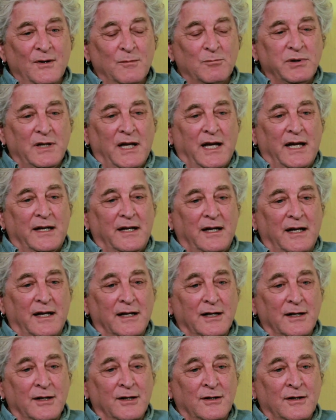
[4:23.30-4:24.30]
Her blonde
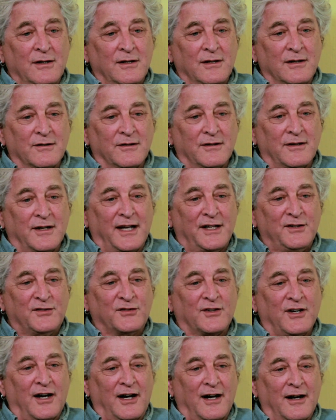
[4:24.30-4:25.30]
hair, her
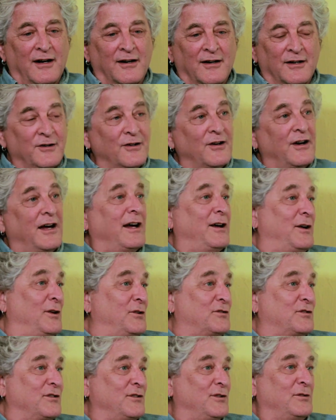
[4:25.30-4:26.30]
nice car, and her
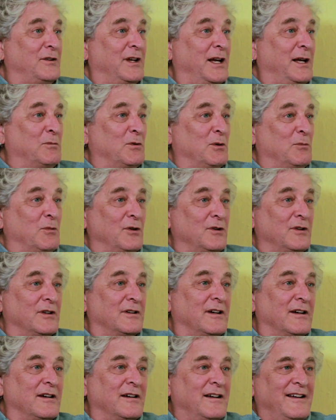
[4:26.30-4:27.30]
house. You named them
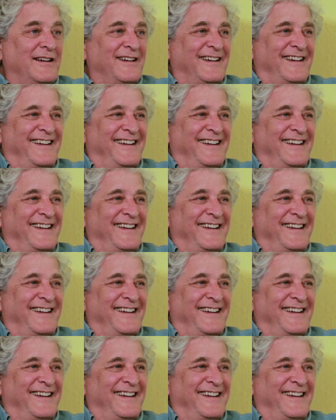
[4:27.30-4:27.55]
earlier.